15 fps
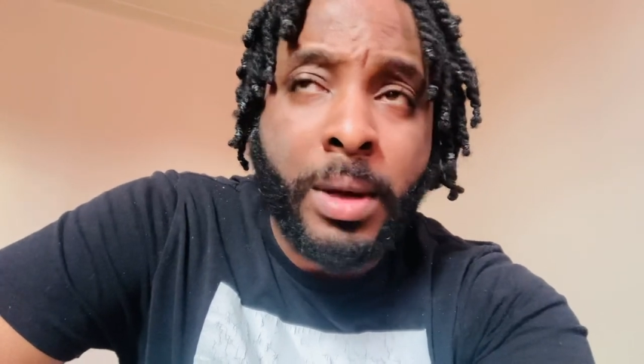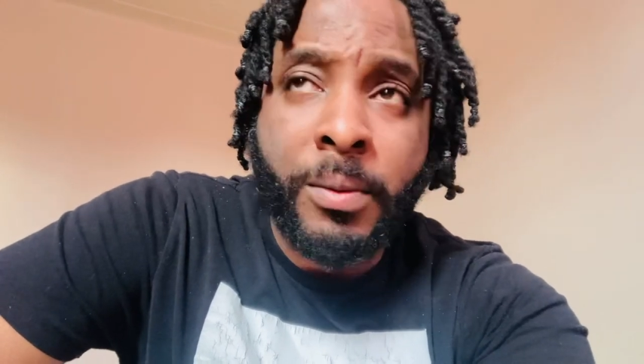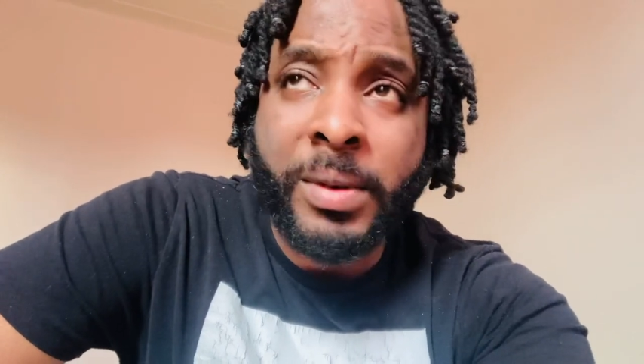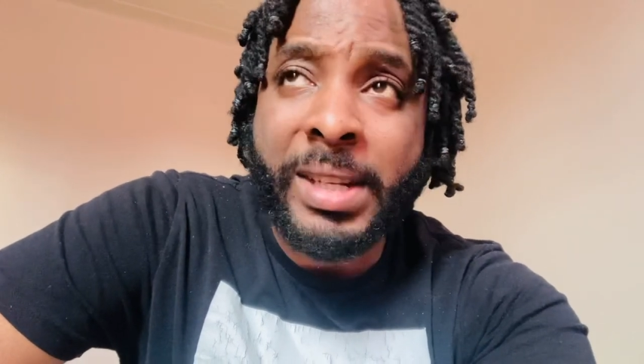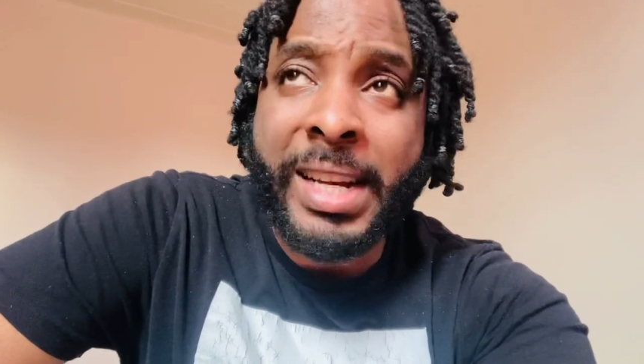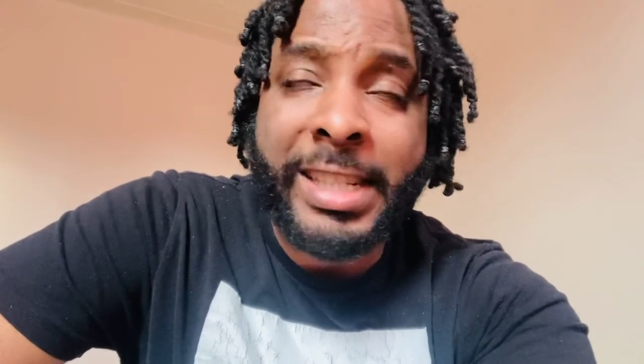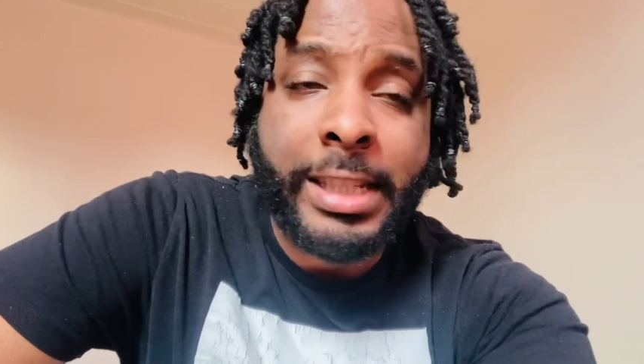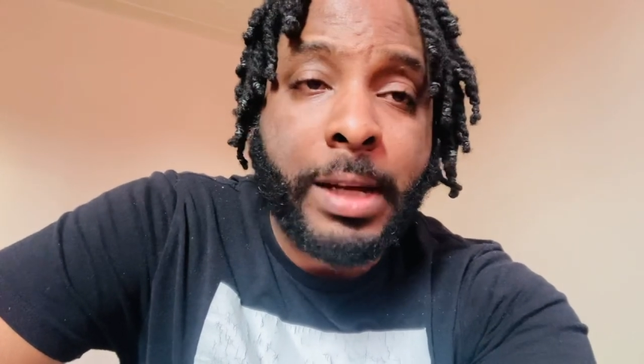with
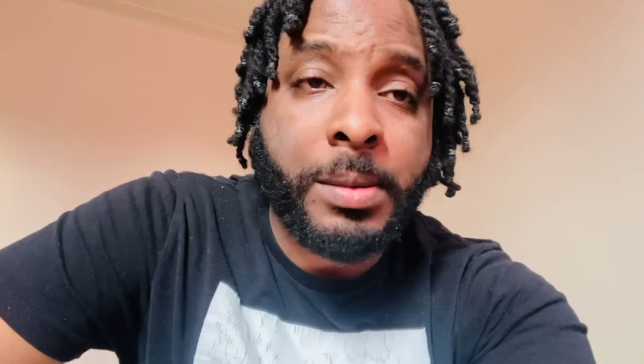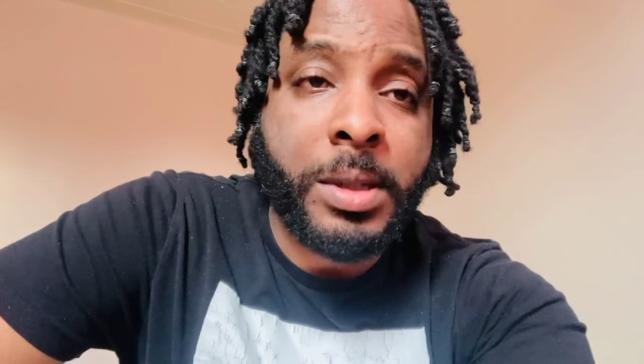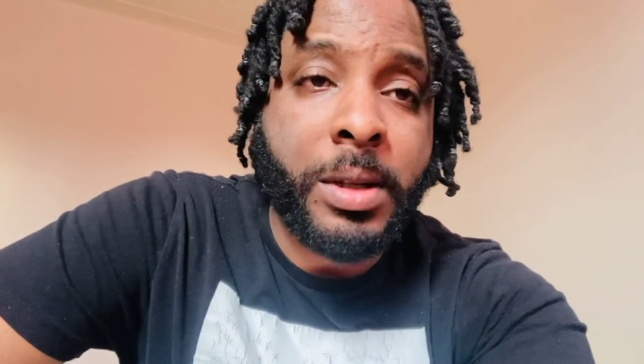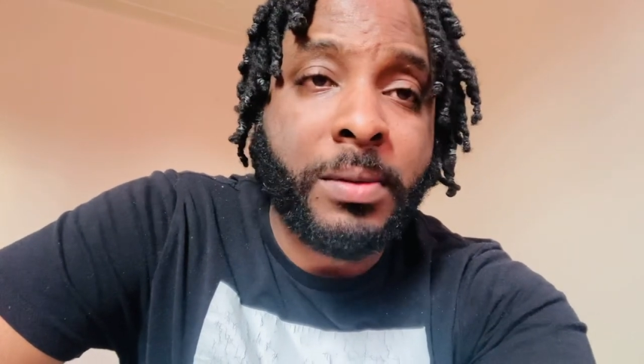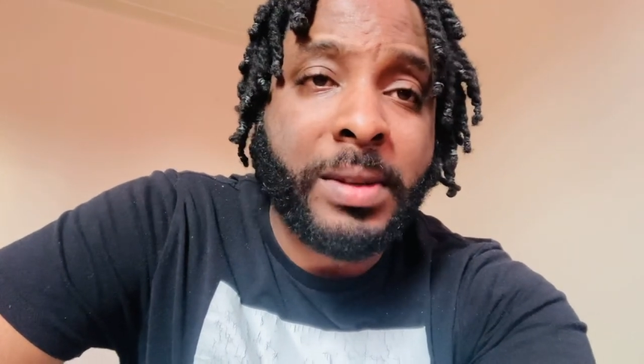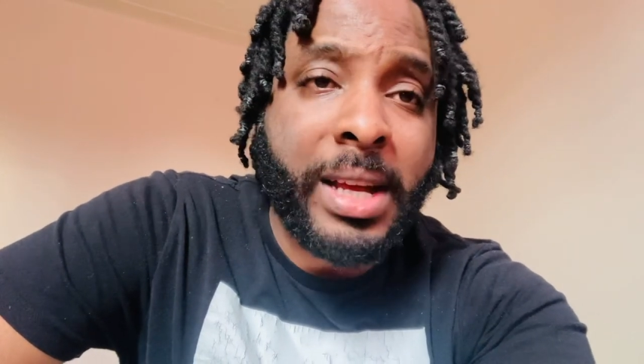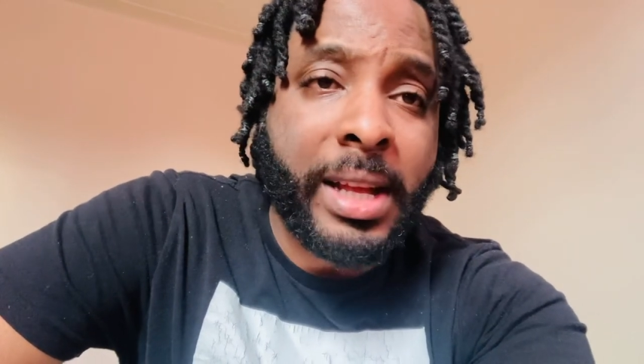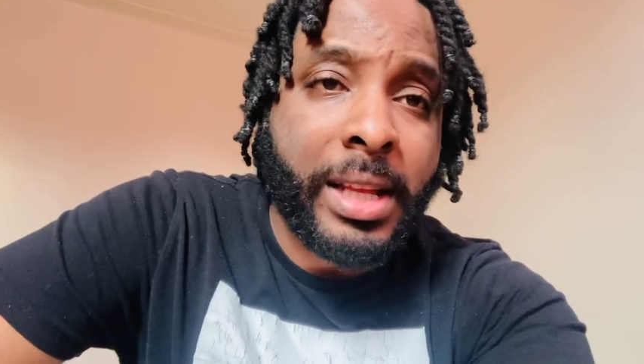the exception
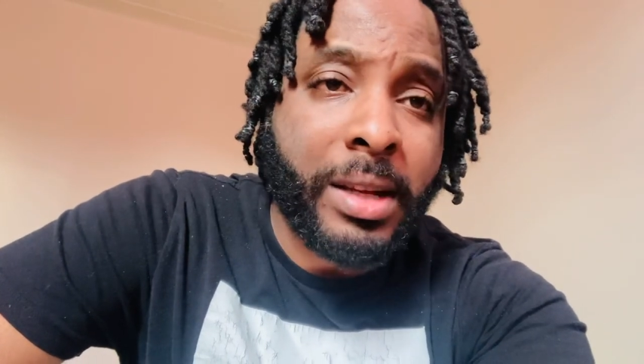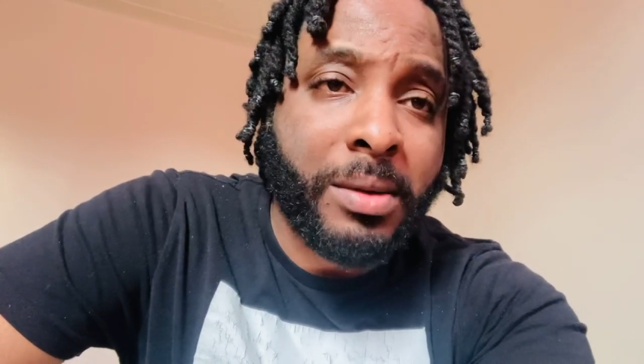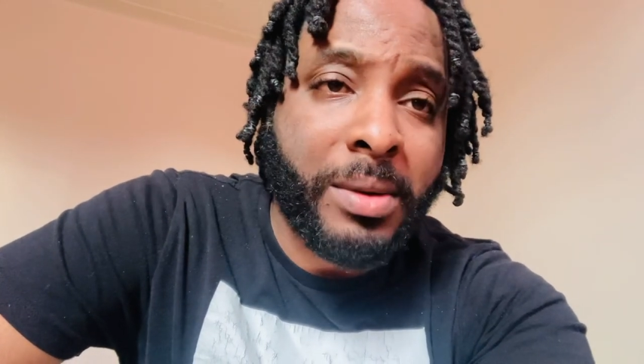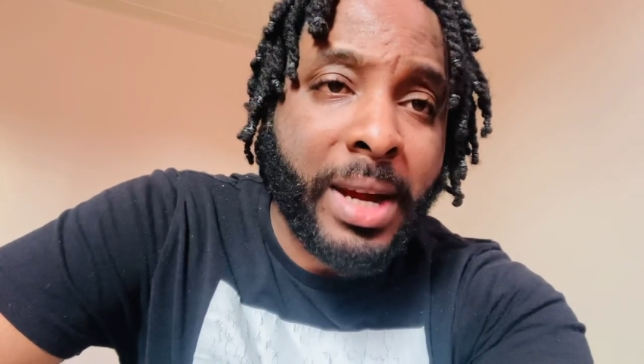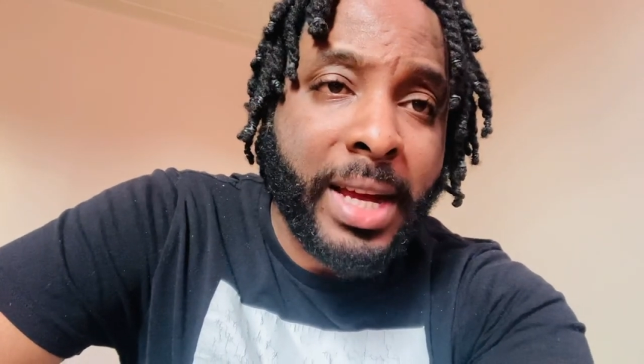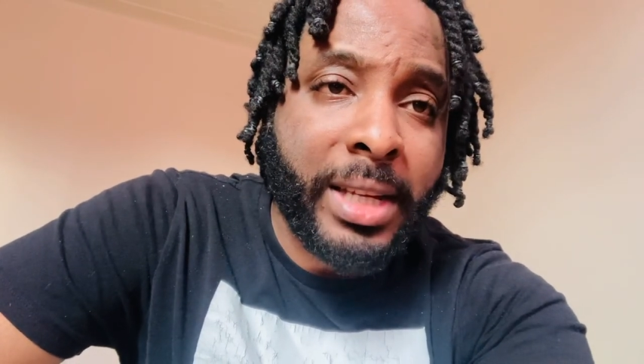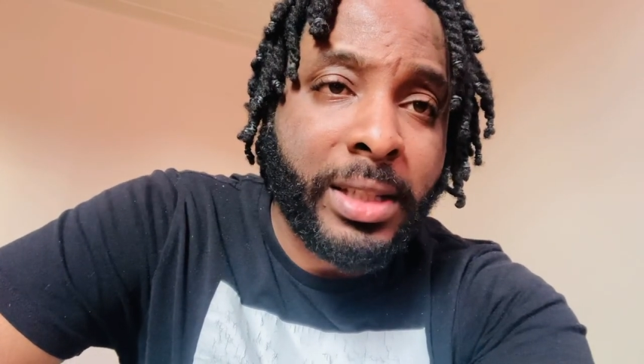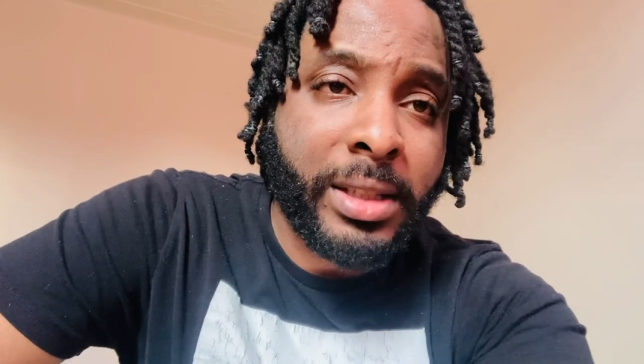of Declan
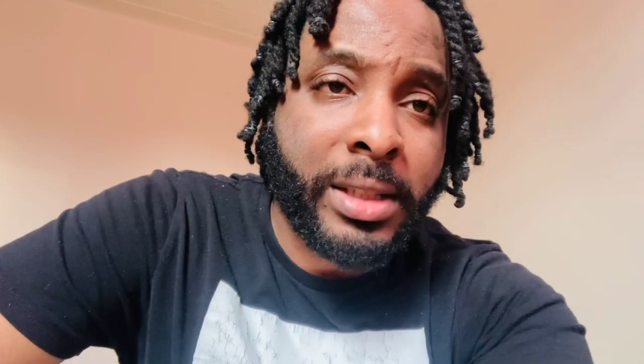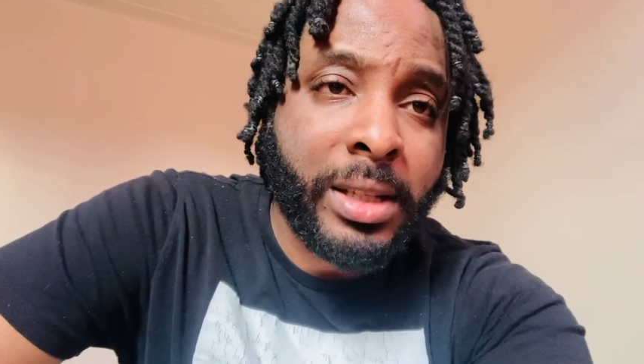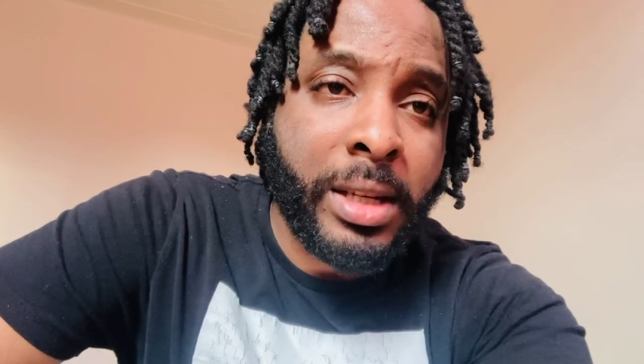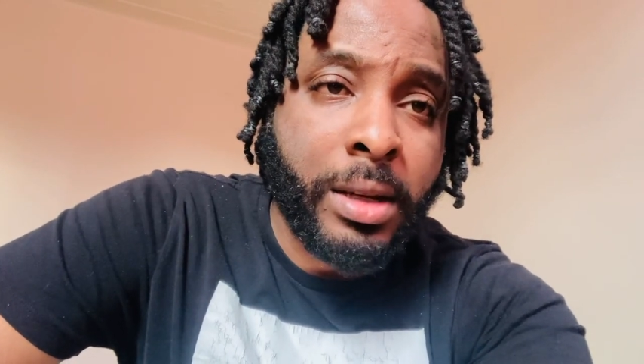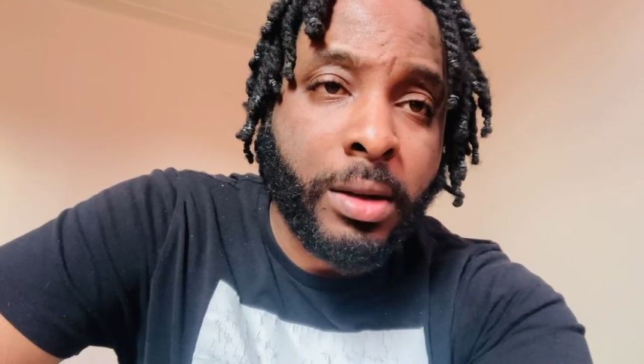Rice,